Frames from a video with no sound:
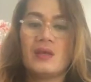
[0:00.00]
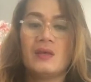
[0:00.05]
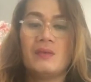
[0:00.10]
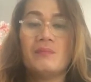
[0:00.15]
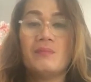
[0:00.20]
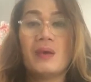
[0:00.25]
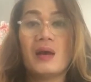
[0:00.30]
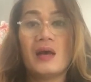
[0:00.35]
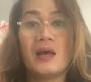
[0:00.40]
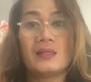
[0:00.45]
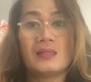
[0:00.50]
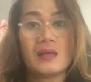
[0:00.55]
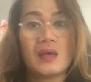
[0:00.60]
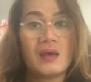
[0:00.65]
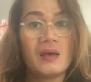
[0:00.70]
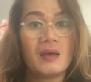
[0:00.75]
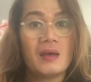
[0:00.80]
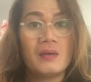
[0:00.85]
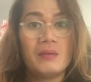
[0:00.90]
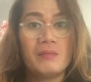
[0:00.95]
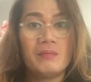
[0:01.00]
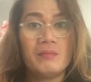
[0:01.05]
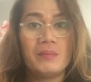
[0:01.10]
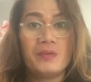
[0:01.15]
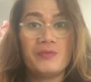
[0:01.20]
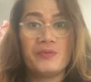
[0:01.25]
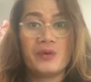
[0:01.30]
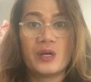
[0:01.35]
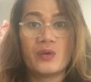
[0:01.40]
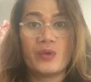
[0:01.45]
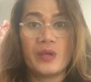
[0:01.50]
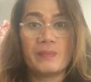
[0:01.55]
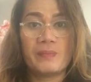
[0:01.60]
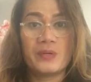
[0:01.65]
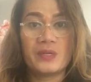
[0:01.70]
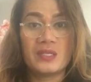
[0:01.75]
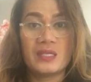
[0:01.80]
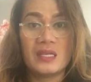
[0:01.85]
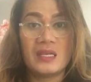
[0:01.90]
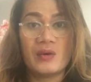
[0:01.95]
But before we
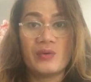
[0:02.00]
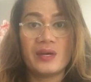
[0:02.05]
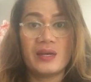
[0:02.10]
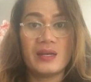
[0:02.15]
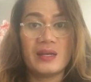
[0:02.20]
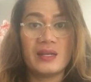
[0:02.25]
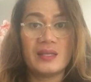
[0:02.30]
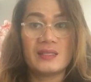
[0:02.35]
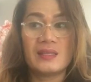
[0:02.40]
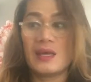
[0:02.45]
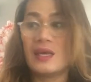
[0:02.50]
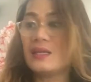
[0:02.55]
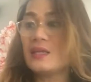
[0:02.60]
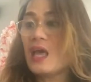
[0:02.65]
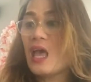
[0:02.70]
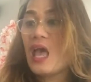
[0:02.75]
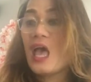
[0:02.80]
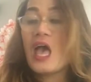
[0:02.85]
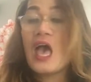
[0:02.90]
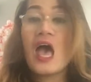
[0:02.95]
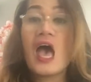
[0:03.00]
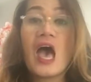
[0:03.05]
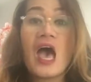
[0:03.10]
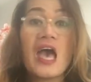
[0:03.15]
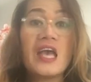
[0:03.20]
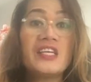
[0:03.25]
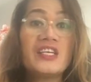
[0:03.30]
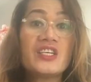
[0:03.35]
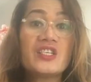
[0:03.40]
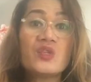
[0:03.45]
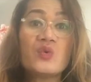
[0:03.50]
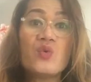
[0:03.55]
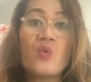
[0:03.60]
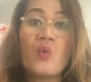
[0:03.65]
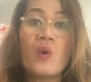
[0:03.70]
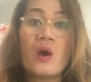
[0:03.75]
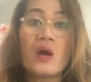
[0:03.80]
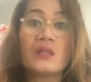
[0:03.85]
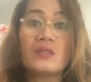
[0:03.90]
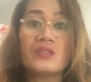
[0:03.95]
proceed our lesson, I just
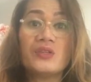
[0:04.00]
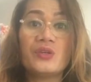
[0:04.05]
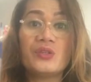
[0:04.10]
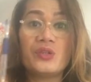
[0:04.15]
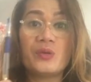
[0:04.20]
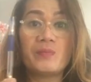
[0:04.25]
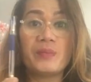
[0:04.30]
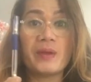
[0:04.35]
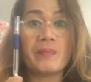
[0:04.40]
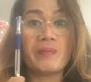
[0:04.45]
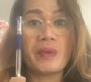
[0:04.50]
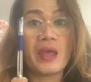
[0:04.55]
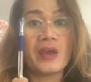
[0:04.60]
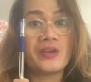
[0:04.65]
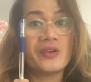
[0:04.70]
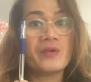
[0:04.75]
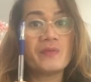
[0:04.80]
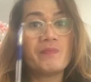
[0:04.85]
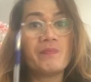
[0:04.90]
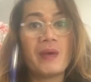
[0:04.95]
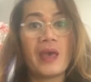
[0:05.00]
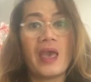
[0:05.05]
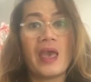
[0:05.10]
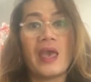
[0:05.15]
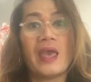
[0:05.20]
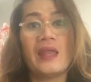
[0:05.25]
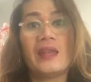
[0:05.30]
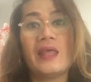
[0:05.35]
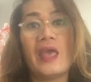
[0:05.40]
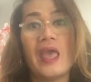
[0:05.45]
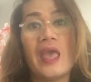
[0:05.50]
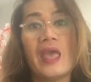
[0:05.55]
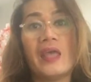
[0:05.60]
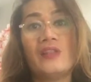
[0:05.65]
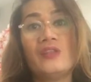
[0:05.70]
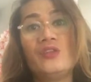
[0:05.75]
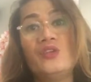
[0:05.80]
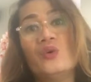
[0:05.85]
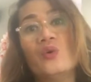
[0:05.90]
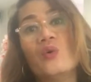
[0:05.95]
want you to prepare your pen and
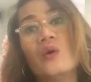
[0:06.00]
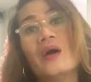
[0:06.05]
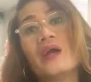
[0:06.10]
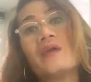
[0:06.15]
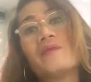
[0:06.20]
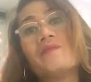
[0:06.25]
your